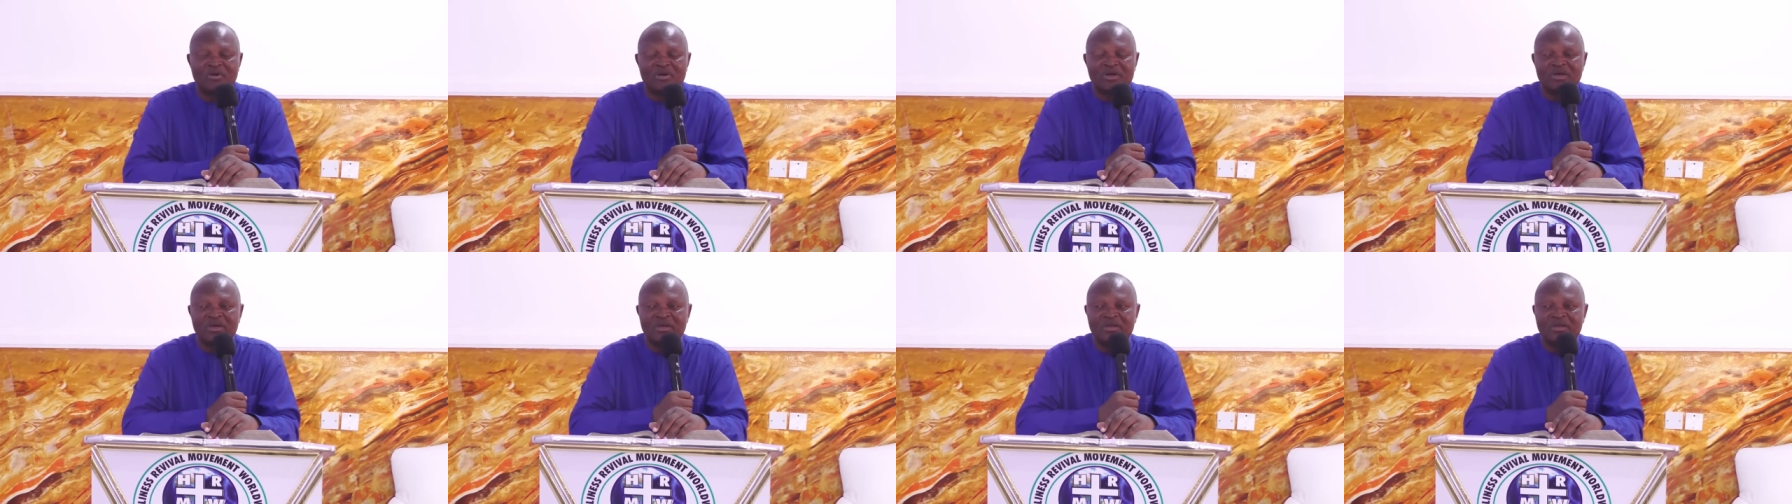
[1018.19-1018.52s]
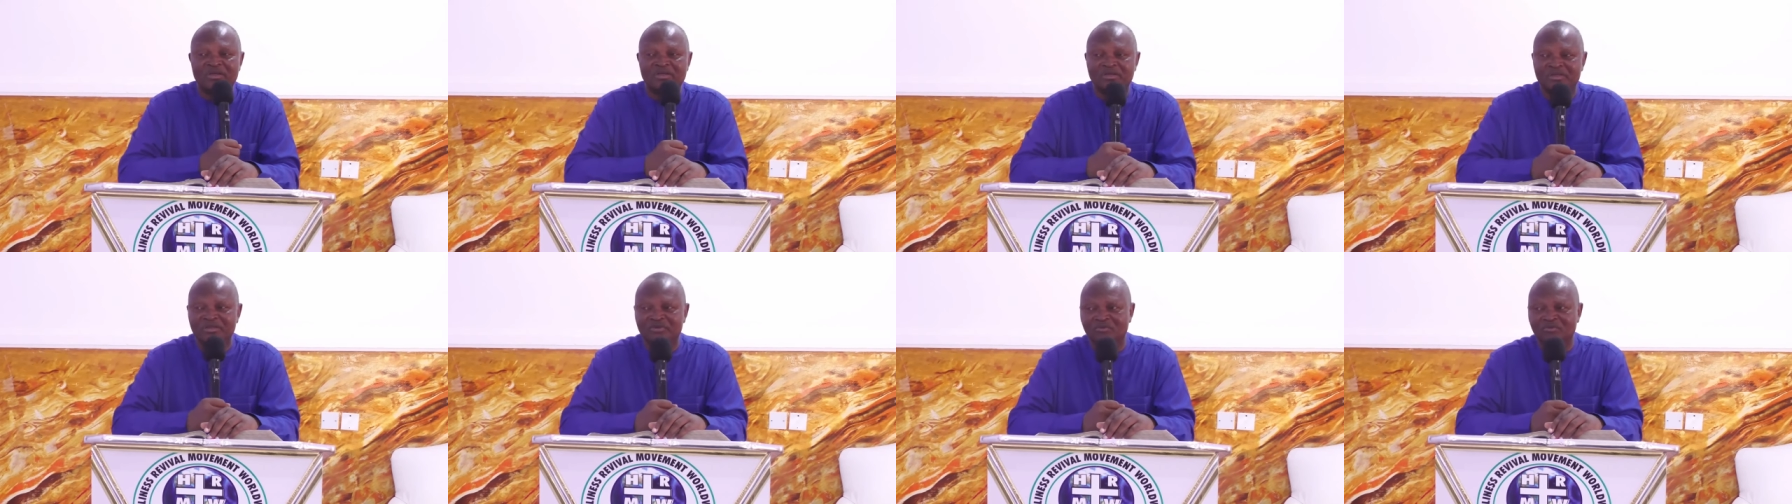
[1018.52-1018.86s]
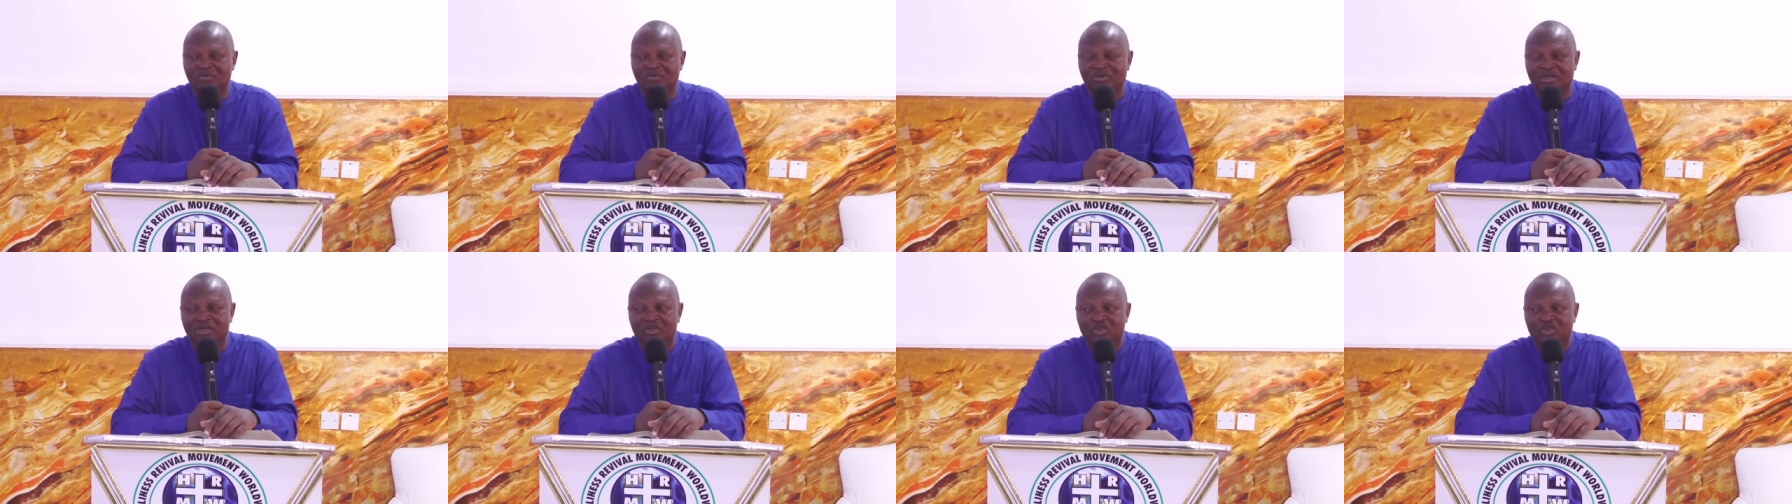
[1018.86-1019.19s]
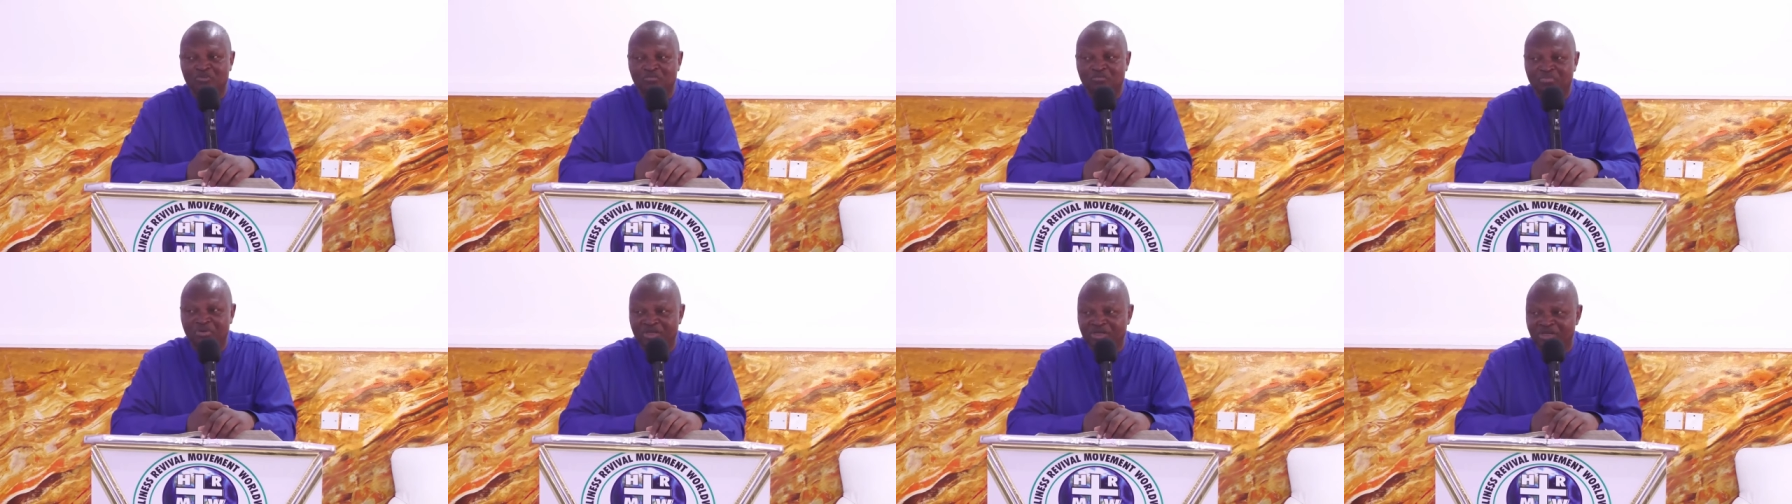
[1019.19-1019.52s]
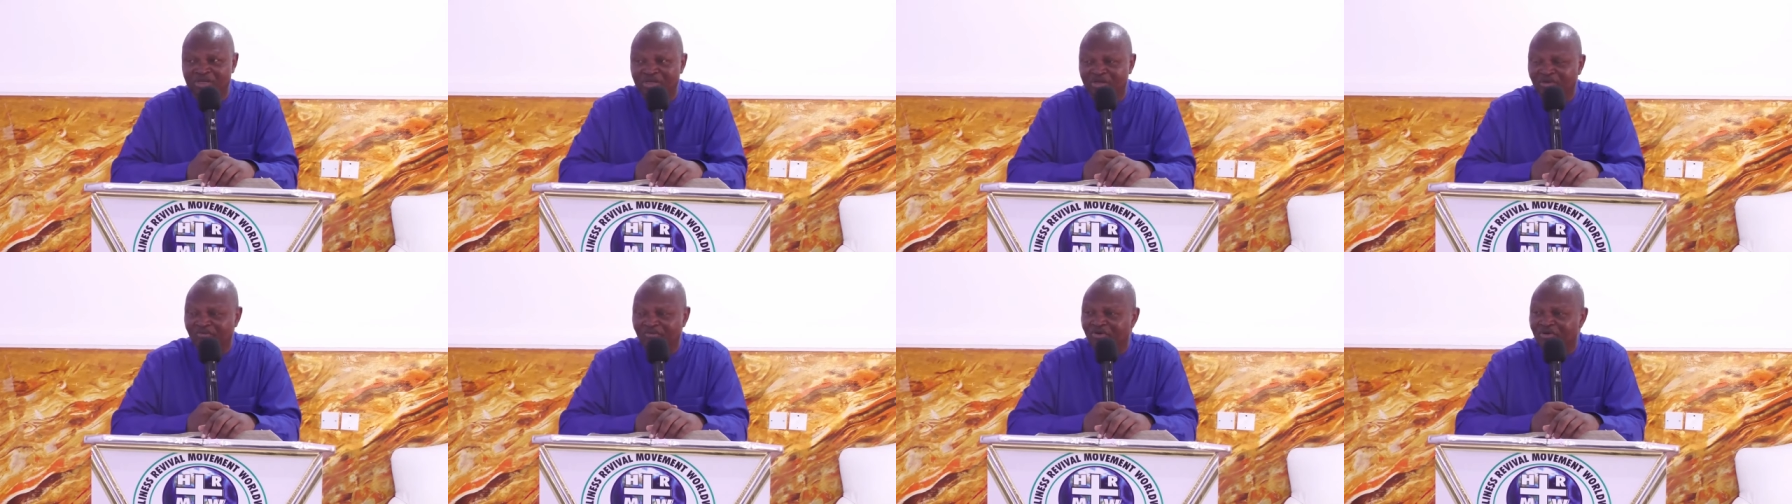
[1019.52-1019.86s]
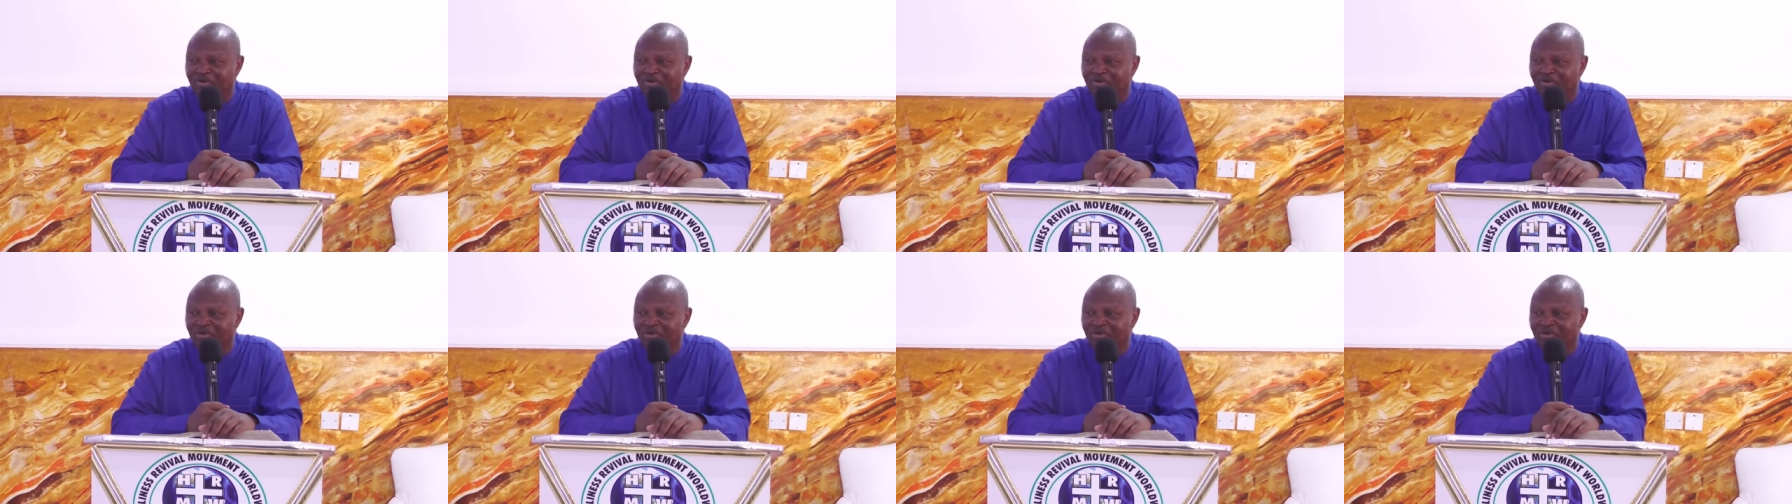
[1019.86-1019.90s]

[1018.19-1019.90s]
us, with the Spirit of God